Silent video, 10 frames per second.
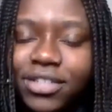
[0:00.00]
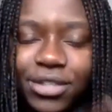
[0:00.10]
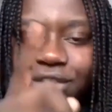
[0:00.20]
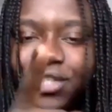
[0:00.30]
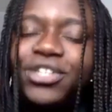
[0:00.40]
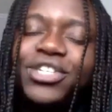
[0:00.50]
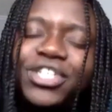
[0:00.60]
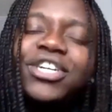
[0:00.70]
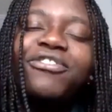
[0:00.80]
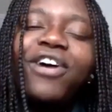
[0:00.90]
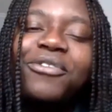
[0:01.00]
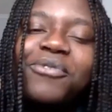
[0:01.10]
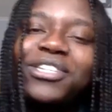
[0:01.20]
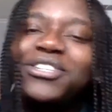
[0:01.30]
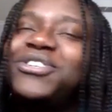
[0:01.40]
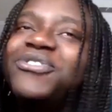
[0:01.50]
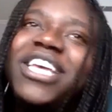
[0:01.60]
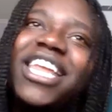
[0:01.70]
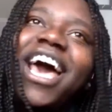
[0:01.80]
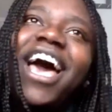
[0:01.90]
You should follow me on social
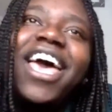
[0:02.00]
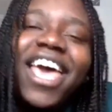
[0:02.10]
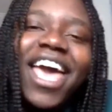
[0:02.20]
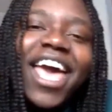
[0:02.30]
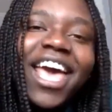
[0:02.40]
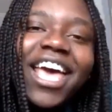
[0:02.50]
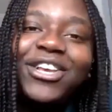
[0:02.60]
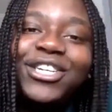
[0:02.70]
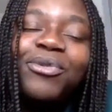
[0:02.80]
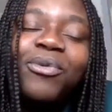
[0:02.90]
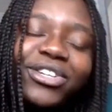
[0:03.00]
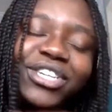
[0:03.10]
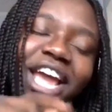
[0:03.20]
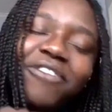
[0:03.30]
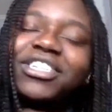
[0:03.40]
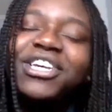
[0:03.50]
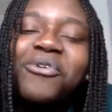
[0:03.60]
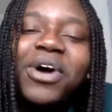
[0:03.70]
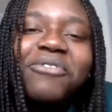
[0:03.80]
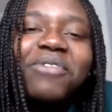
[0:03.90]
media, and you should watch every
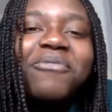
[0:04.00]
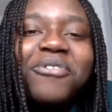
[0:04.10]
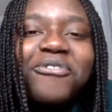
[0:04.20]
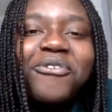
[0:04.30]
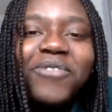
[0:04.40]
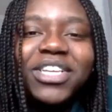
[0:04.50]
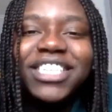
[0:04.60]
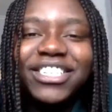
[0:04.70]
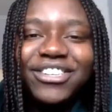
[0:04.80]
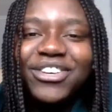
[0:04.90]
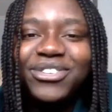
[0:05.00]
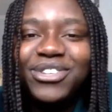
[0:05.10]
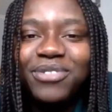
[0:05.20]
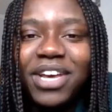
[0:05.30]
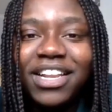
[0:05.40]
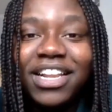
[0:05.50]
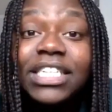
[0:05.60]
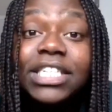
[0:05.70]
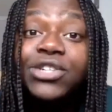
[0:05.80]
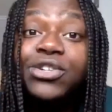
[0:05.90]
single one of my performances on YouTube and
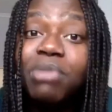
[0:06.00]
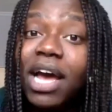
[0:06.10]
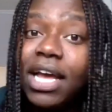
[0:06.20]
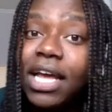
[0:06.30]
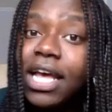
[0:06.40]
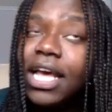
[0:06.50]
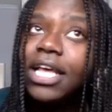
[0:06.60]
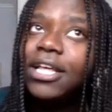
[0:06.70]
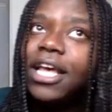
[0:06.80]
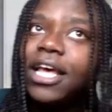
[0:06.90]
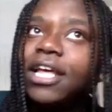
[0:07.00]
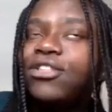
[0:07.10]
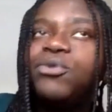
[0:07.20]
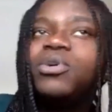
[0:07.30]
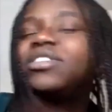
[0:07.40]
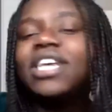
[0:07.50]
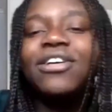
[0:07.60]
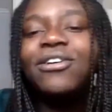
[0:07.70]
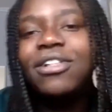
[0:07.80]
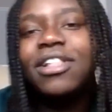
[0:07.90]
listen to my newest
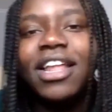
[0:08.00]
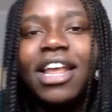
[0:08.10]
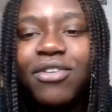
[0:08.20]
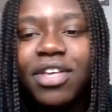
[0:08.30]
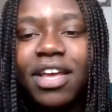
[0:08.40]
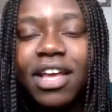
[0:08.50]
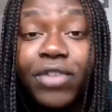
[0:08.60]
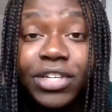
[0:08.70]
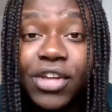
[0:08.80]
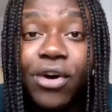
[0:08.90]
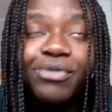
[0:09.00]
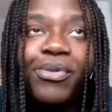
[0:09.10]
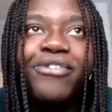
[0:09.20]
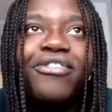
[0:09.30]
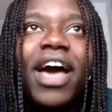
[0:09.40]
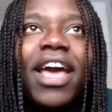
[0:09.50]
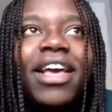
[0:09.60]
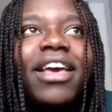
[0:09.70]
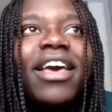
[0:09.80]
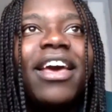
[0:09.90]
single and every song on Spotify.
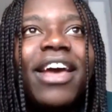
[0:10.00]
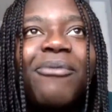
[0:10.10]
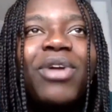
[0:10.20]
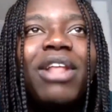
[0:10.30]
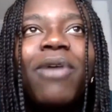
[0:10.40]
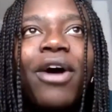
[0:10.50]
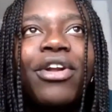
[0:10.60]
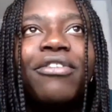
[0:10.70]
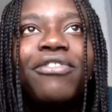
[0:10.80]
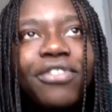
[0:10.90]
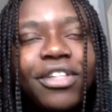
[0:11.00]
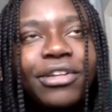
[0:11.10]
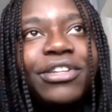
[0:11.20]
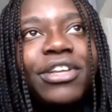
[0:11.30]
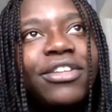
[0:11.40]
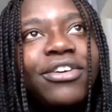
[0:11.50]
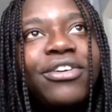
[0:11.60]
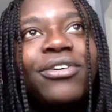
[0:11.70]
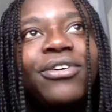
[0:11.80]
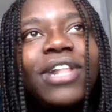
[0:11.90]
I'm really proud of
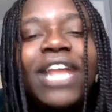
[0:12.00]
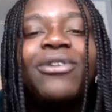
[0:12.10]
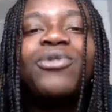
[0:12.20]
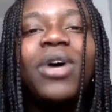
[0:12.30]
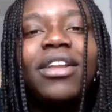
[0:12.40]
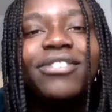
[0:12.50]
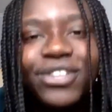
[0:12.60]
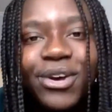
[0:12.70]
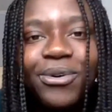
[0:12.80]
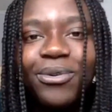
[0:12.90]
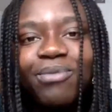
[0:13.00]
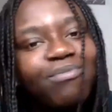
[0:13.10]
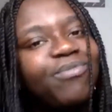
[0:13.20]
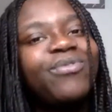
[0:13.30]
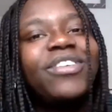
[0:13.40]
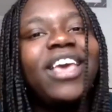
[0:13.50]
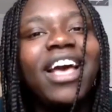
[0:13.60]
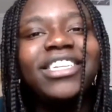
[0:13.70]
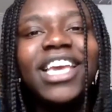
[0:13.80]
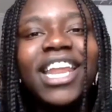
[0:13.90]
the latest one. So yeah,
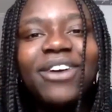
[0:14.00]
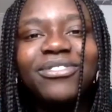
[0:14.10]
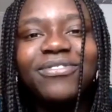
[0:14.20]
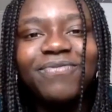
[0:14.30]
check it out.